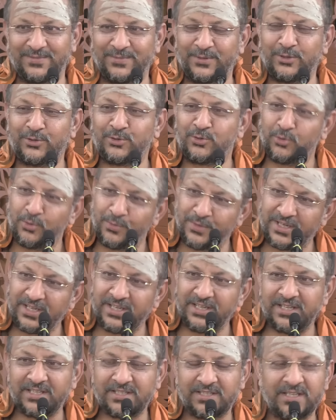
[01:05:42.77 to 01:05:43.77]
Because so
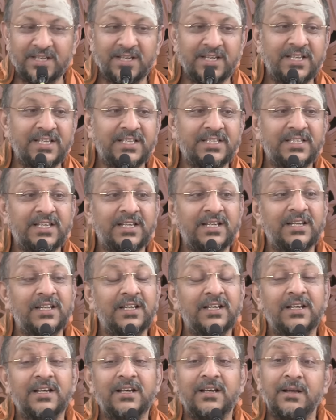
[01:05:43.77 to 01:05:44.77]
many years, he
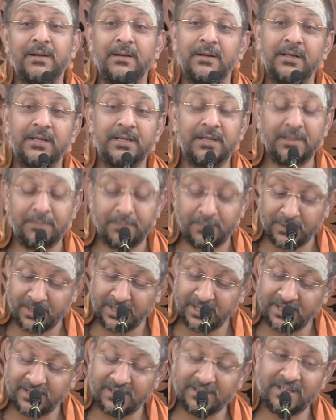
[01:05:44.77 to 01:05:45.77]
said, he
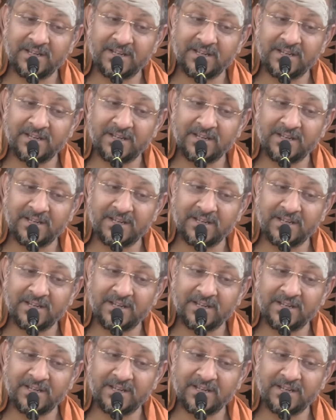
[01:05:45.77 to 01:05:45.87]
said,